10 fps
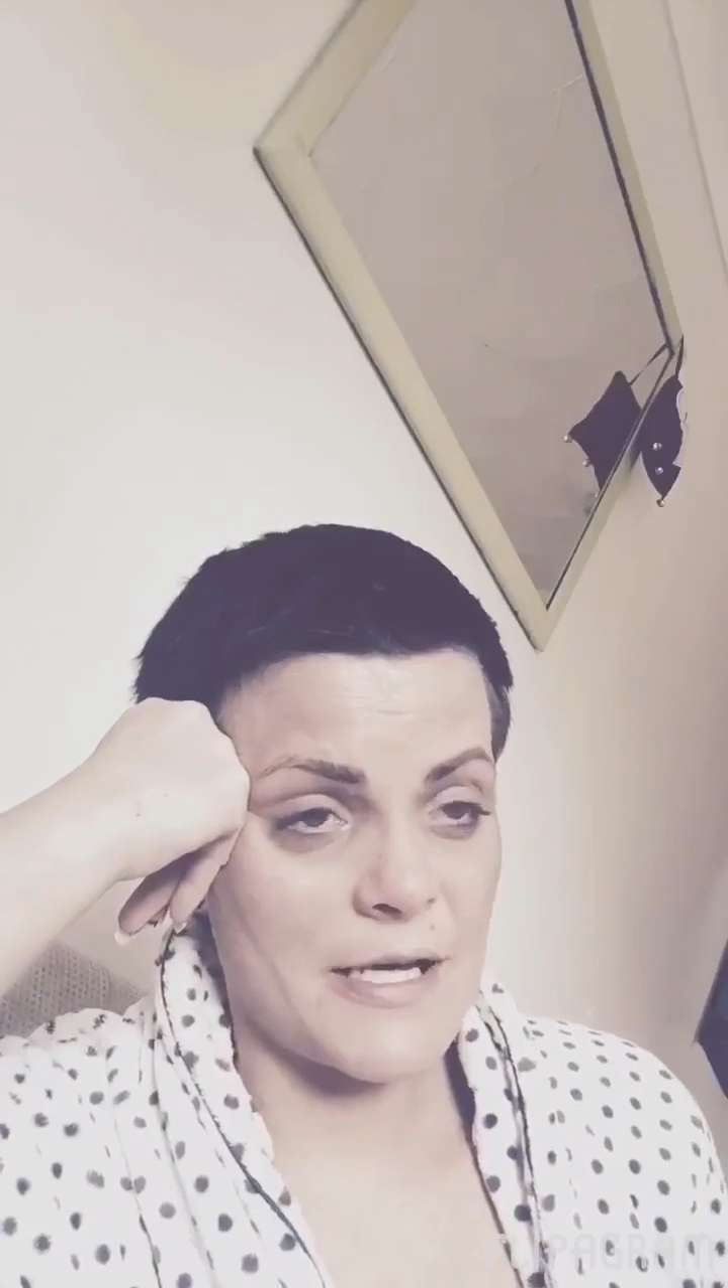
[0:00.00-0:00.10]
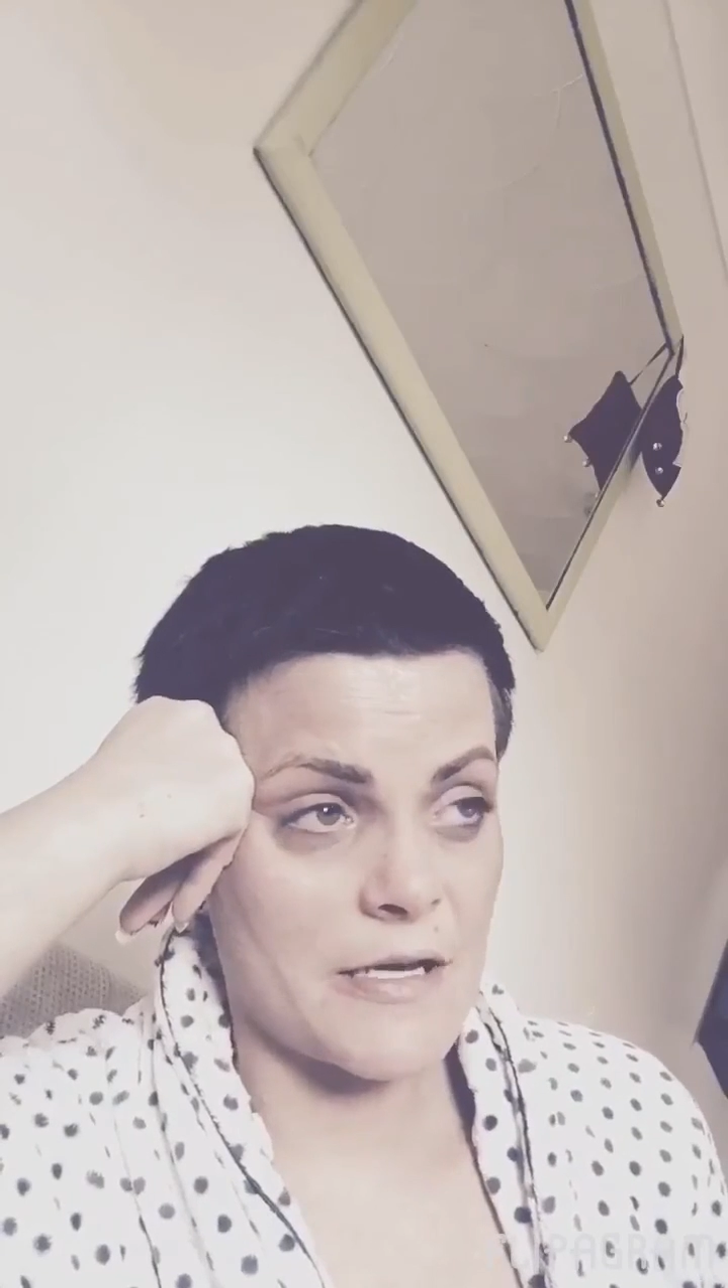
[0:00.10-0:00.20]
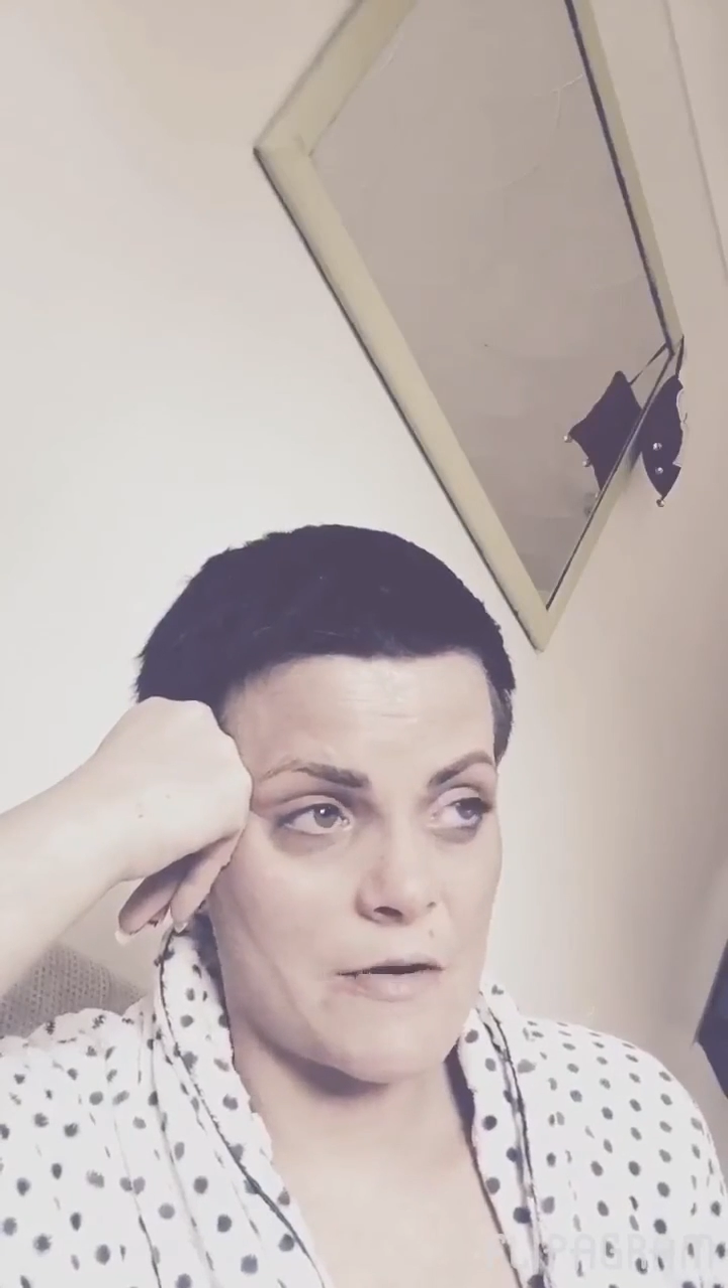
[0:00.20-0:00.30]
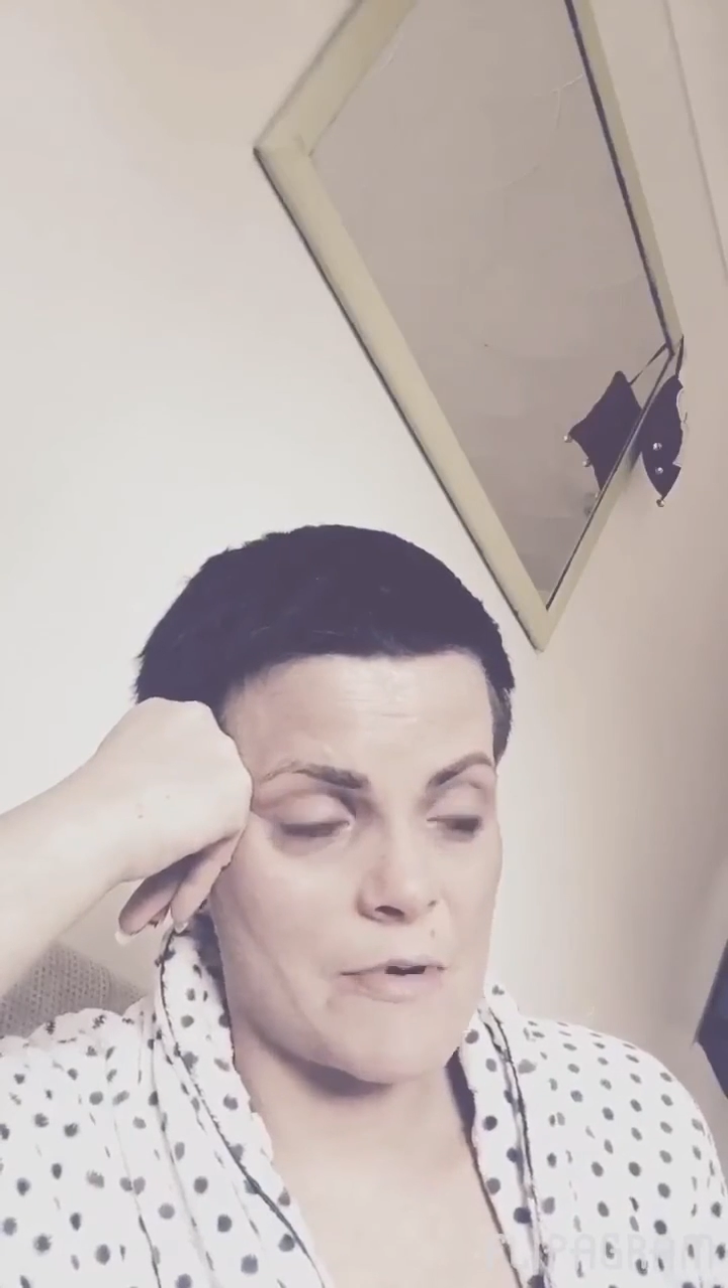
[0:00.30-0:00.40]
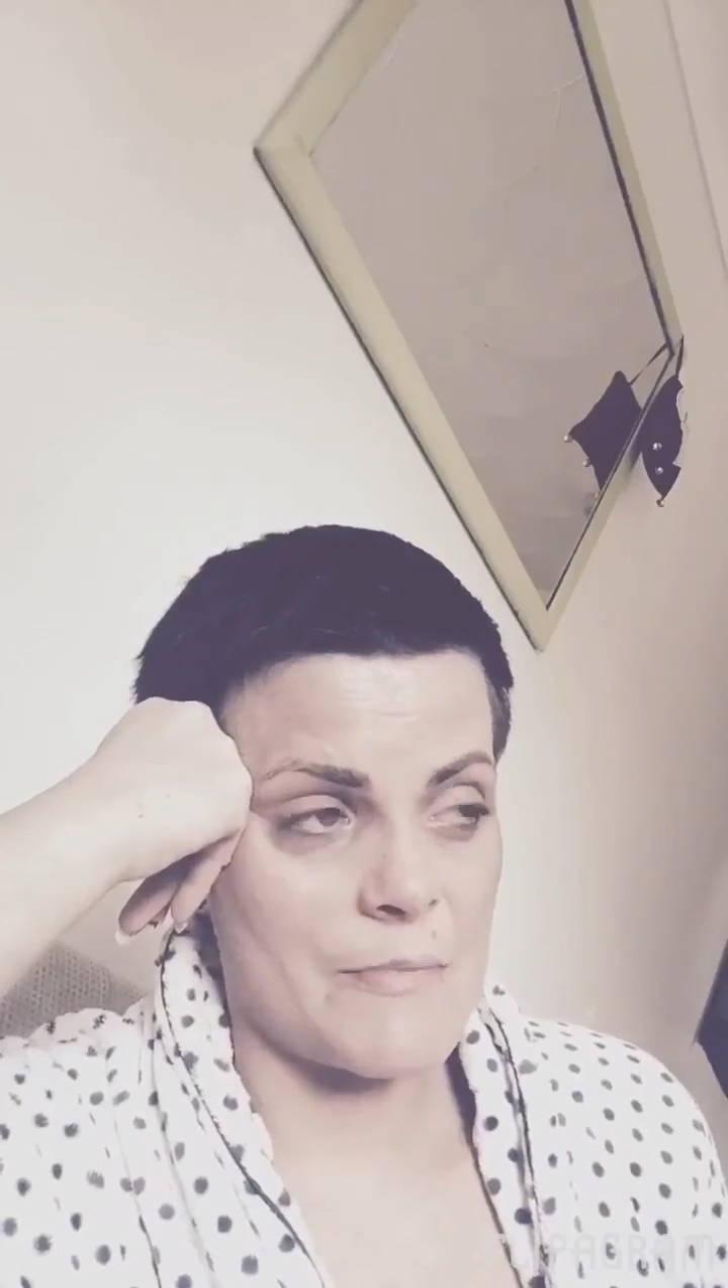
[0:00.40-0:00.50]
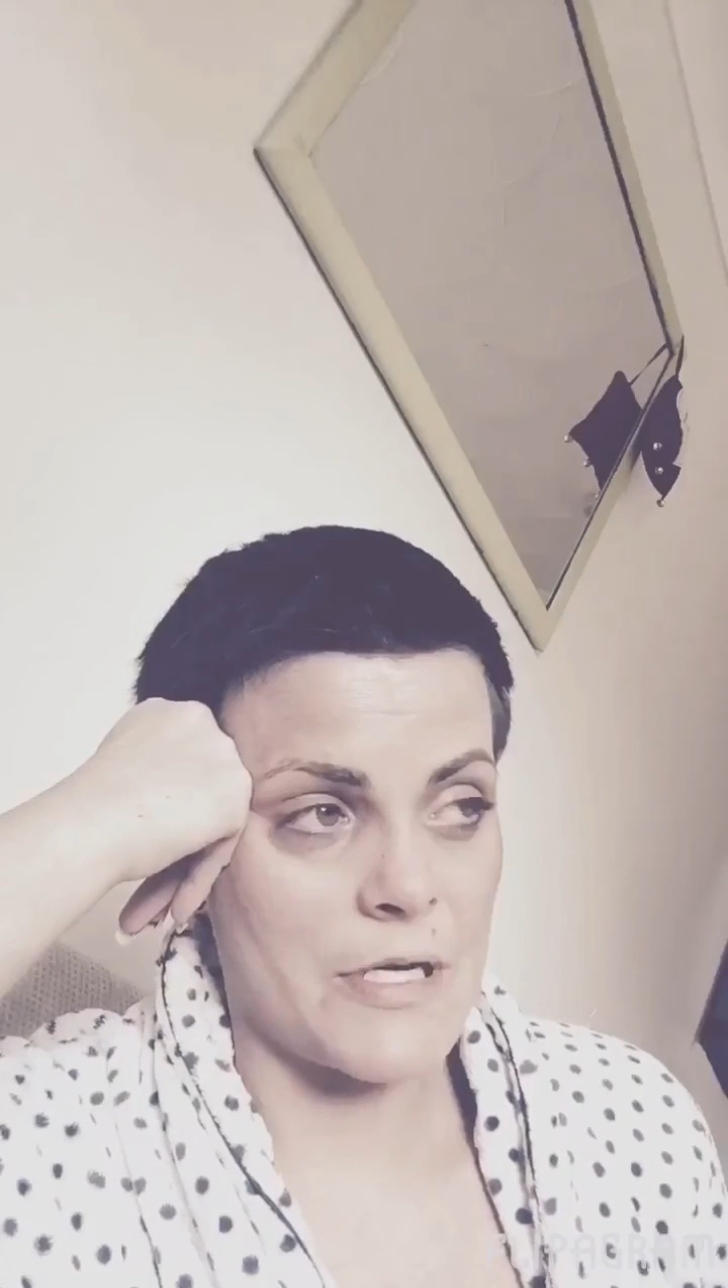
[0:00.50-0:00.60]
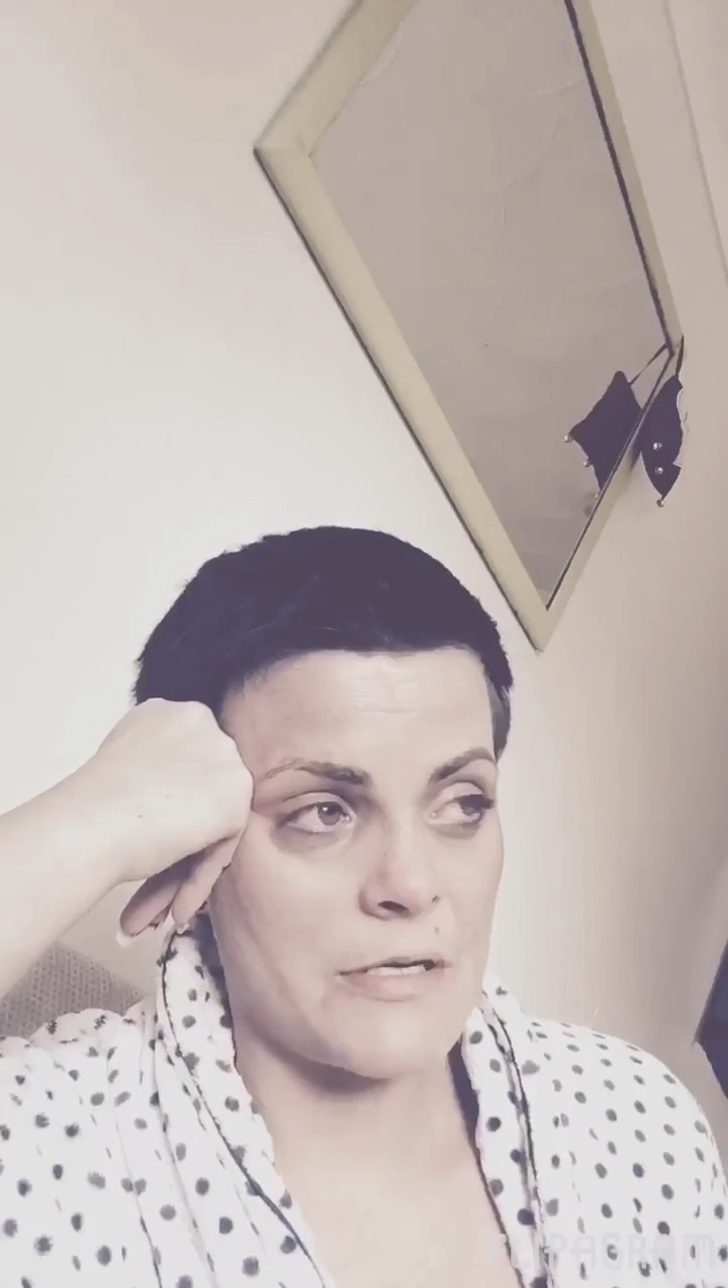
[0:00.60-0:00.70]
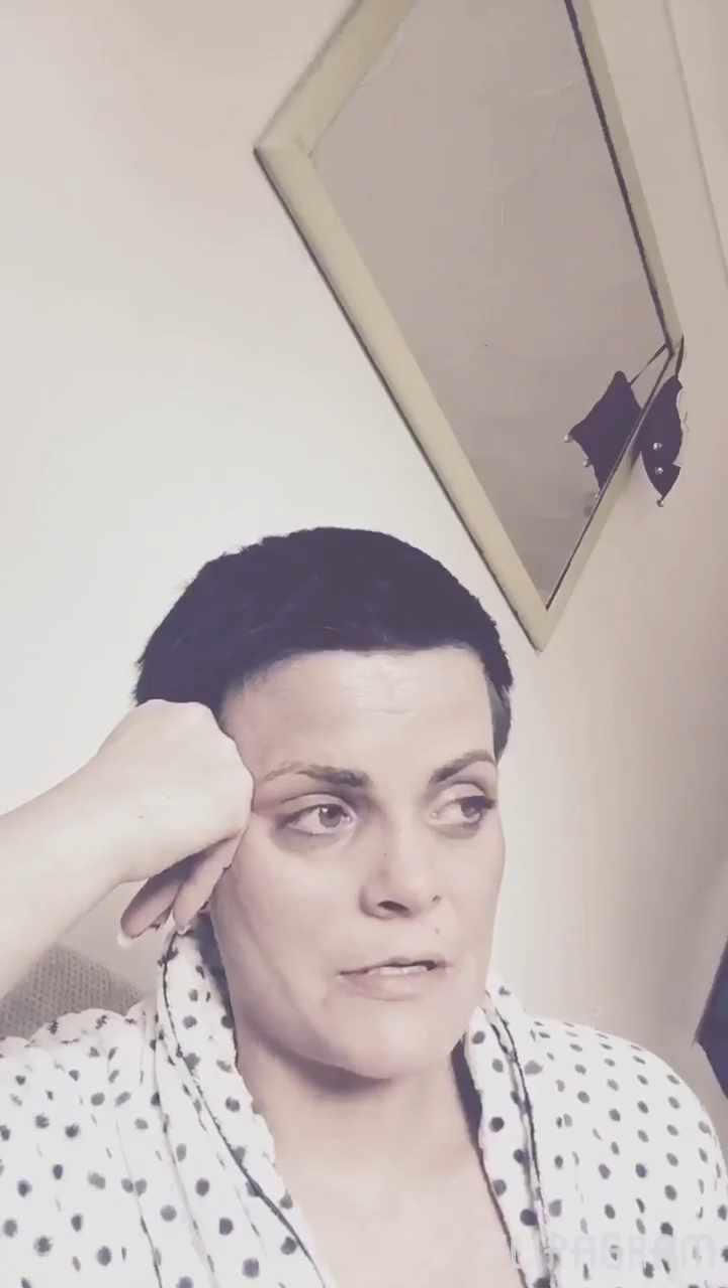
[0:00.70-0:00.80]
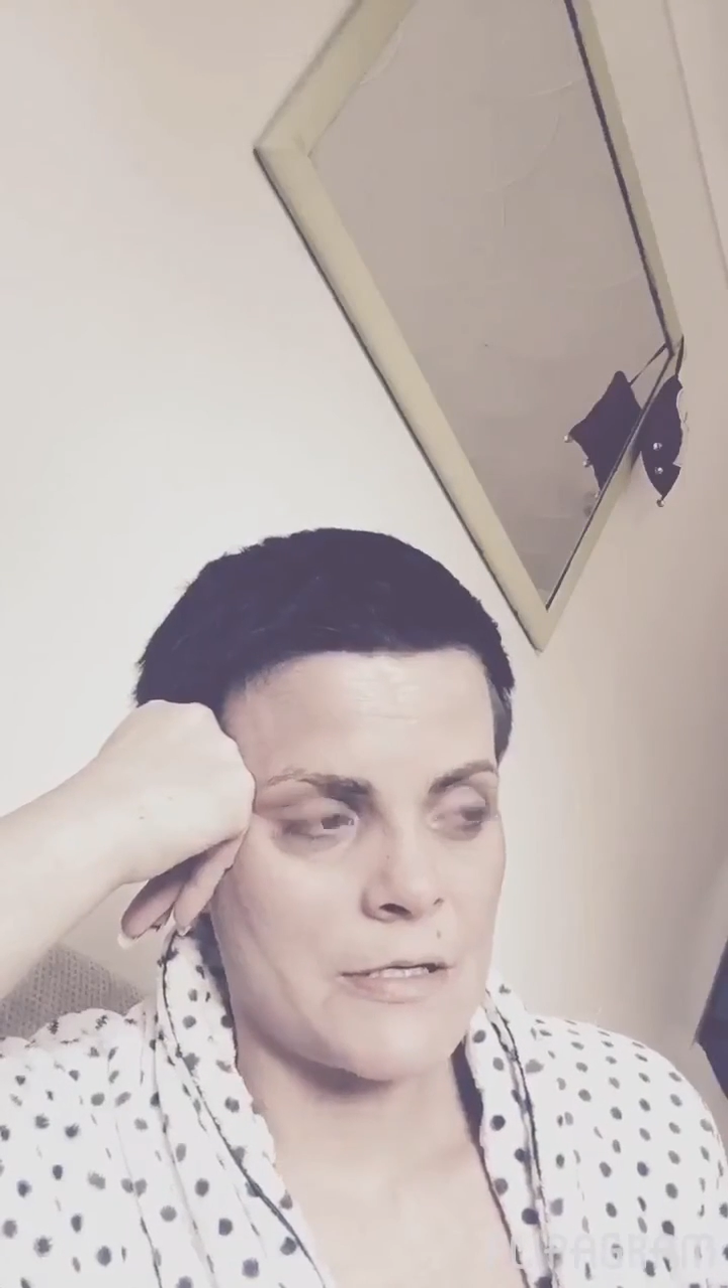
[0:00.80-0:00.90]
I can't remember.